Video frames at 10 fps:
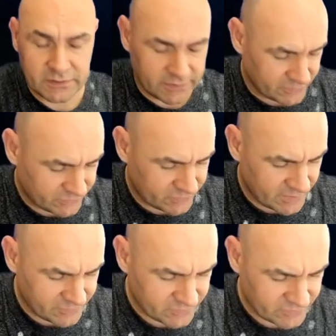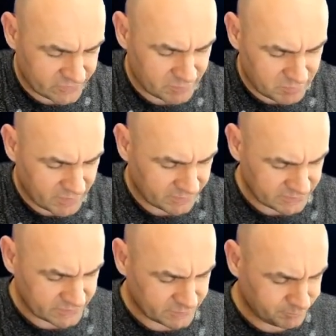in a stage. Let's unplug
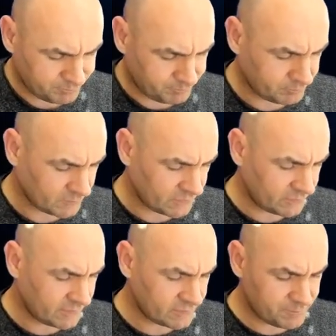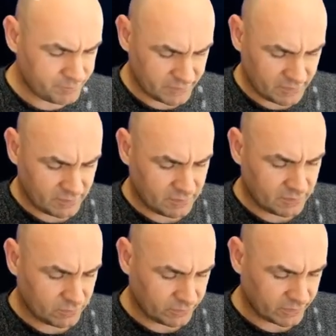this. All right,
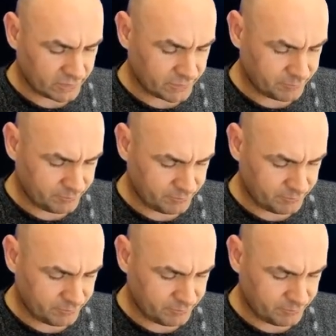we've got to